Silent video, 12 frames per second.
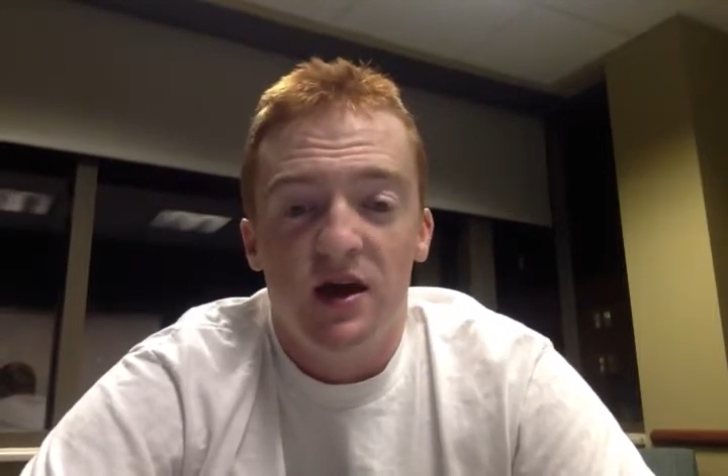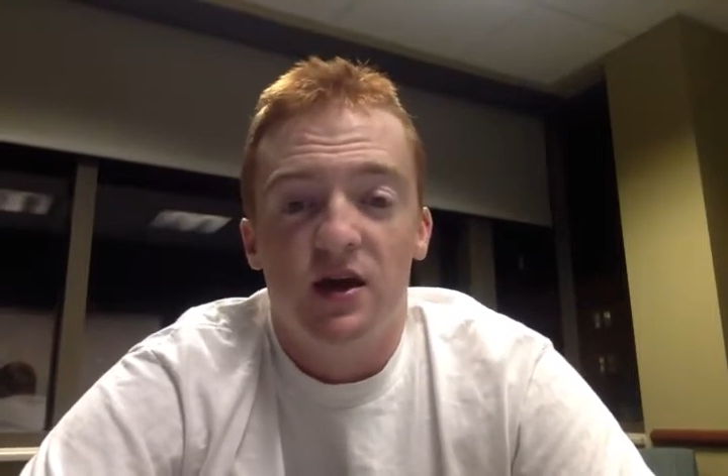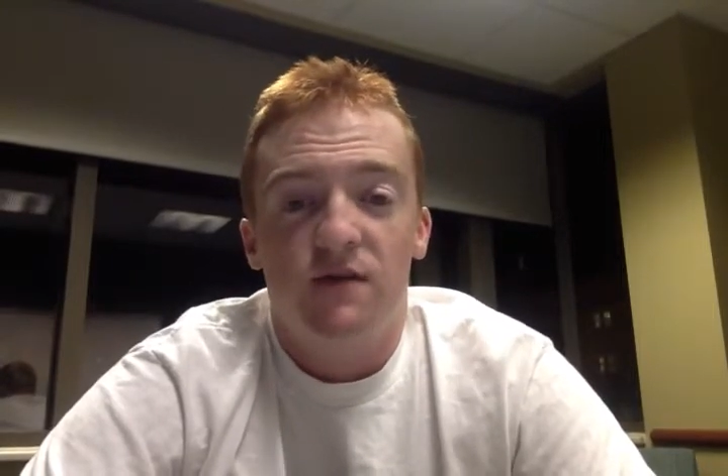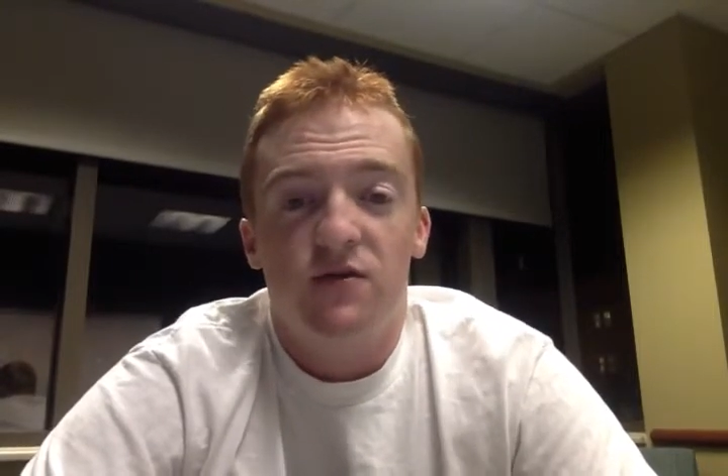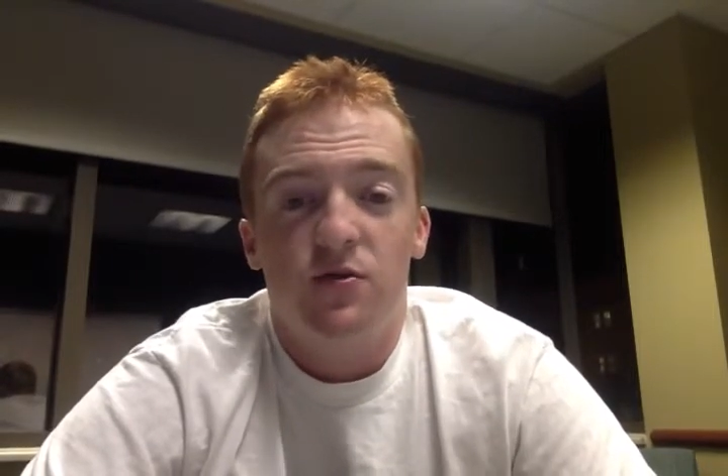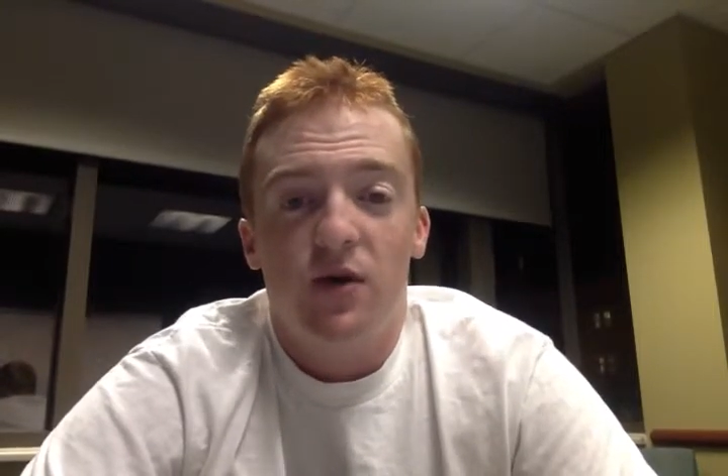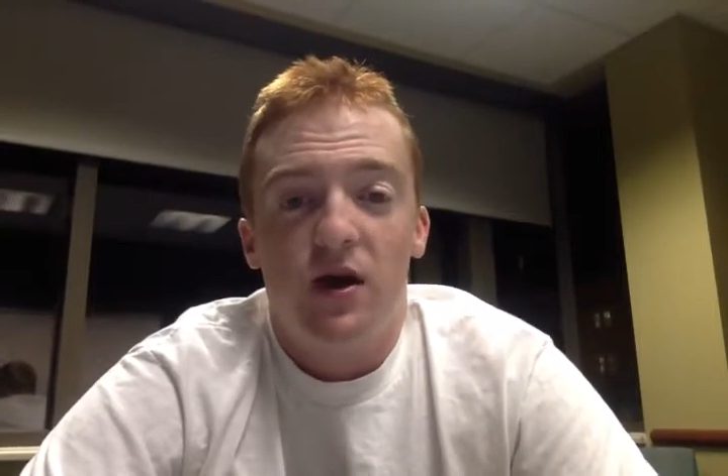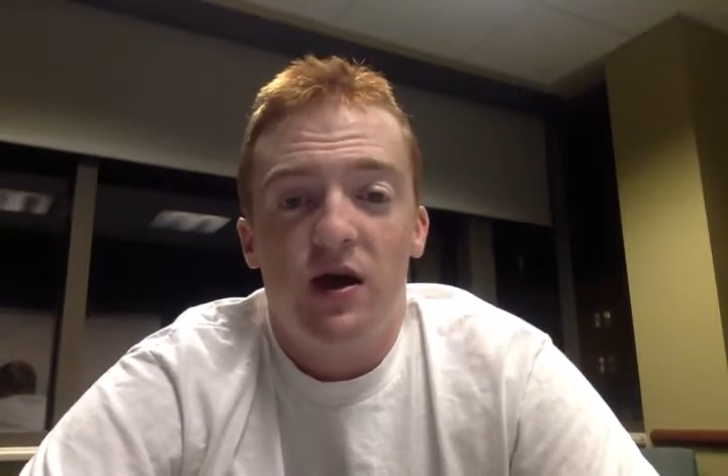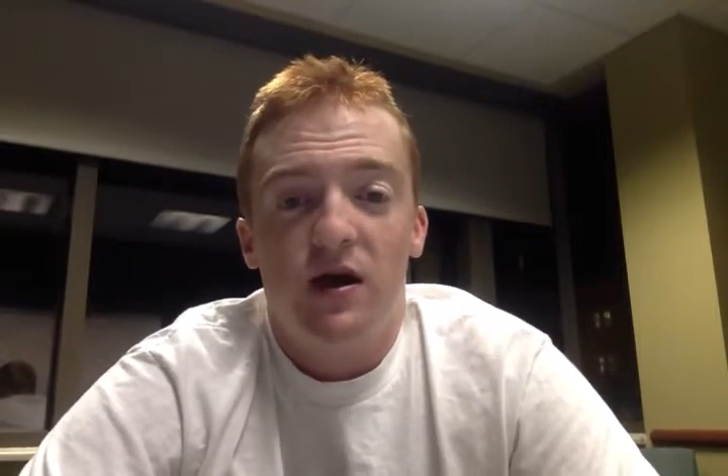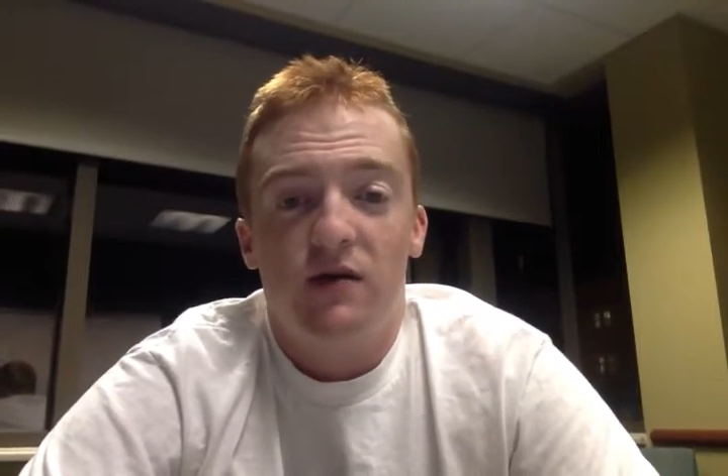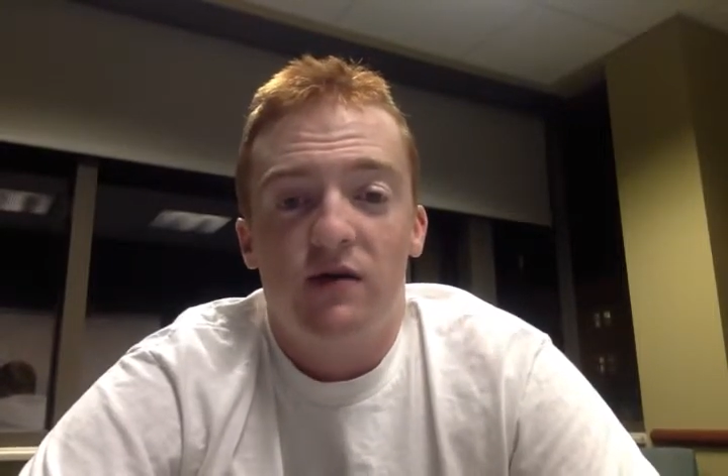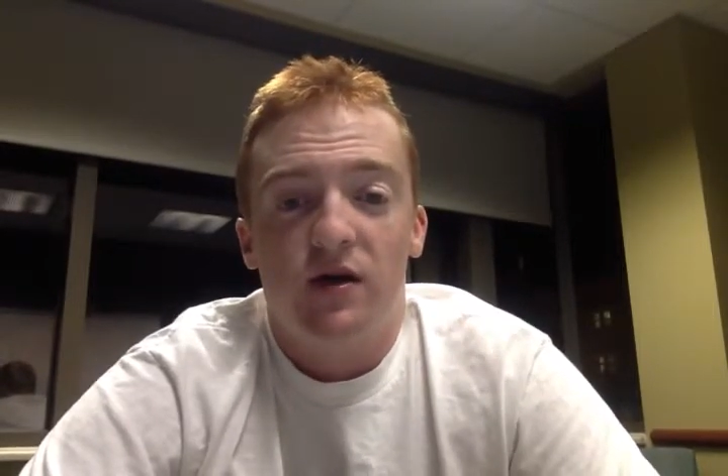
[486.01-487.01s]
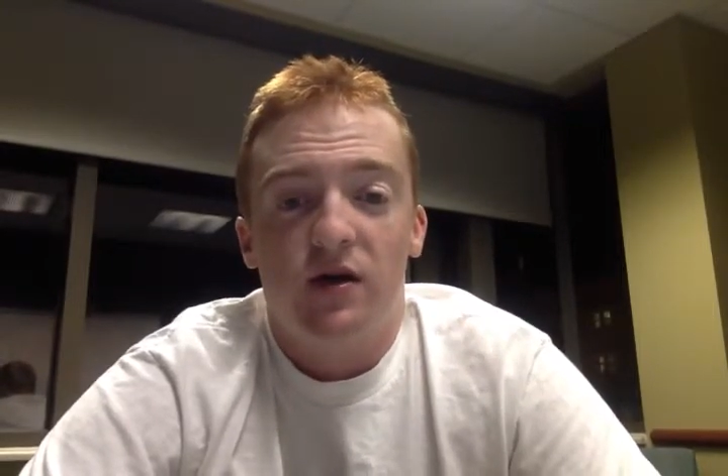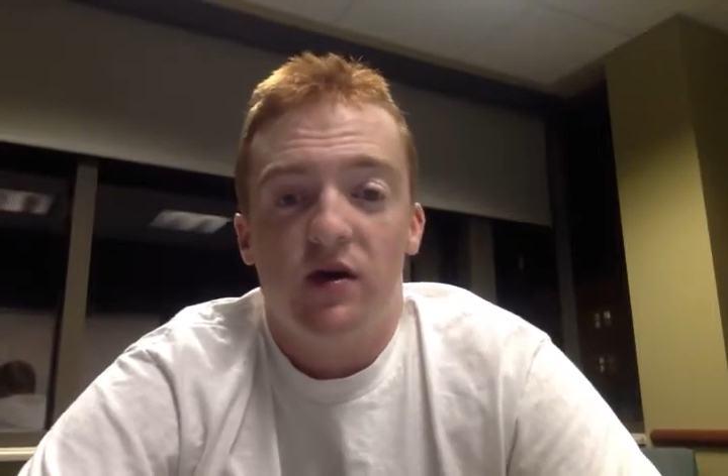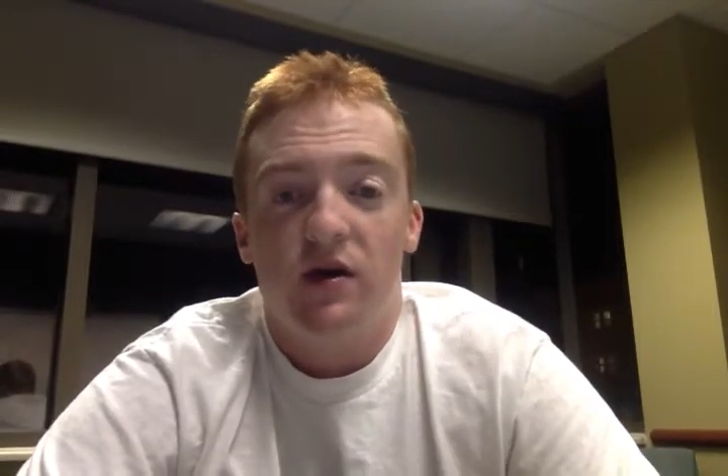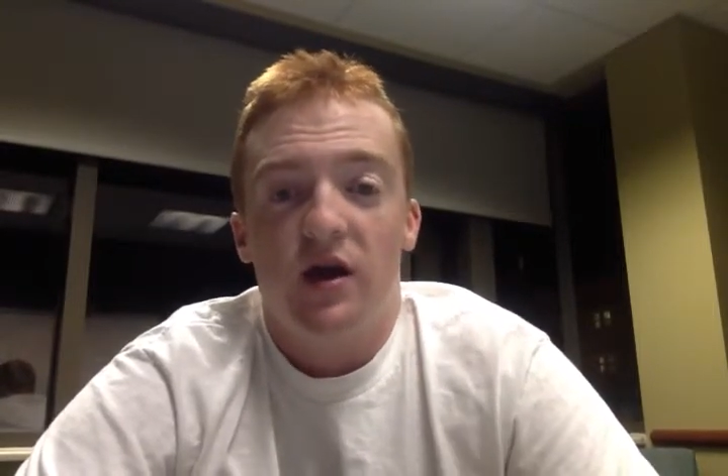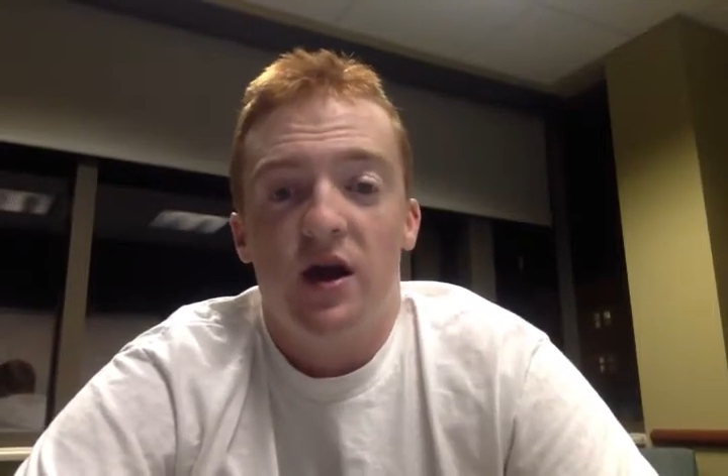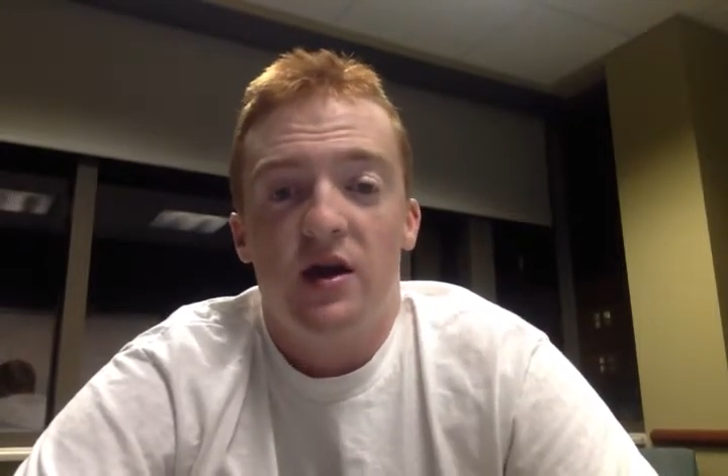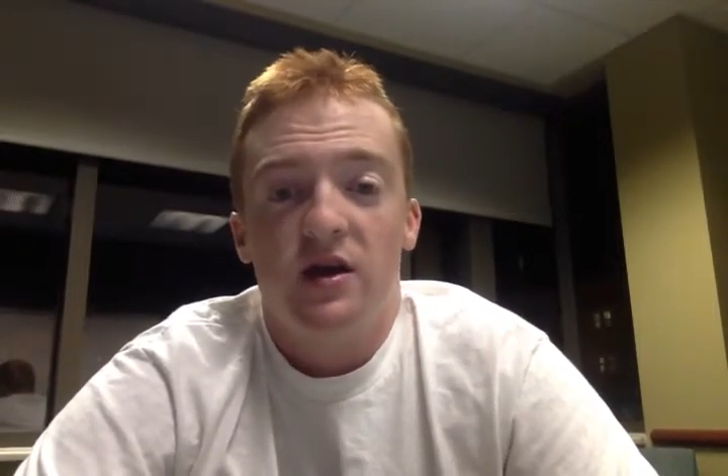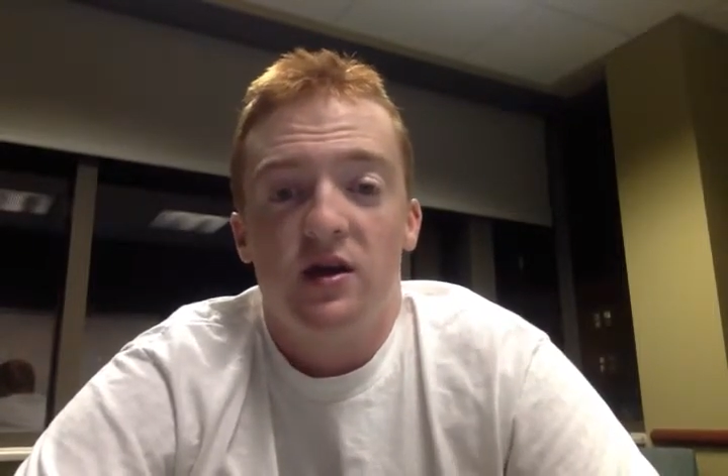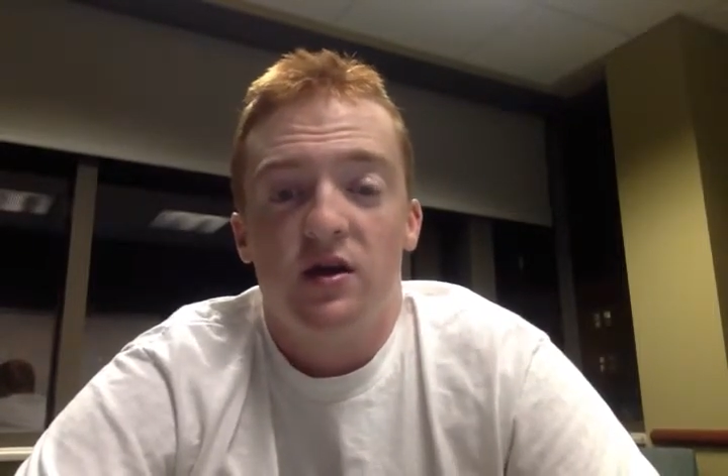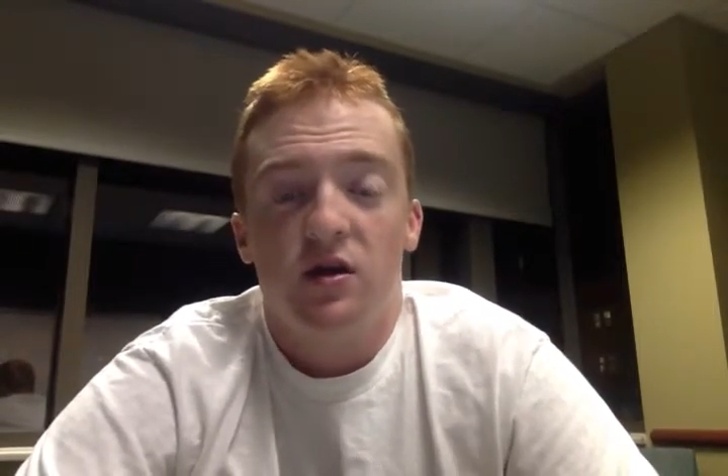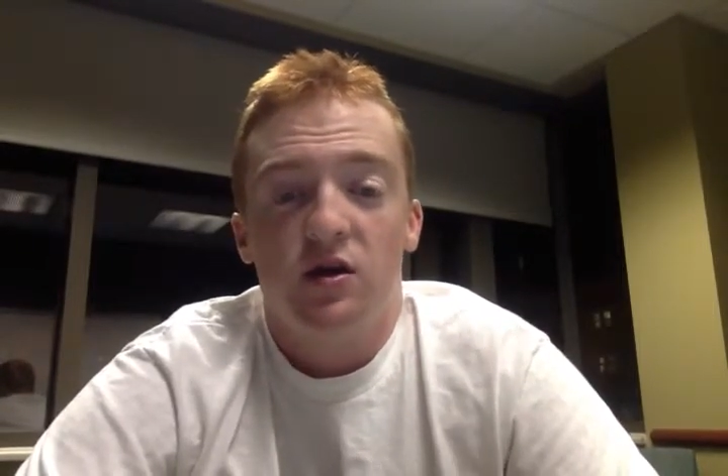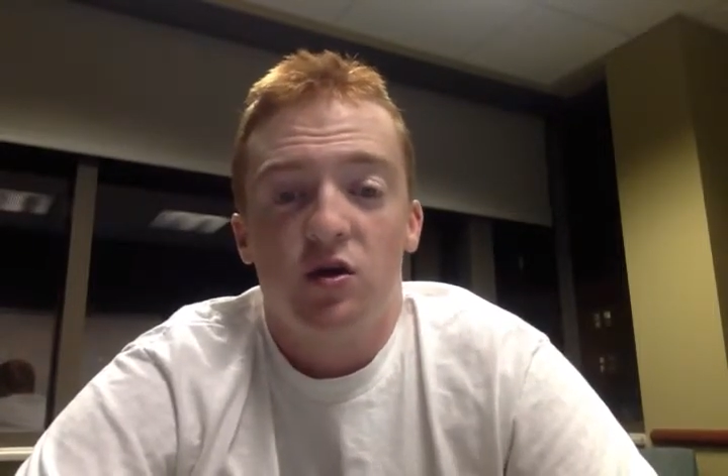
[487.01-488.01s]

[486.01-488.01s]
If you have any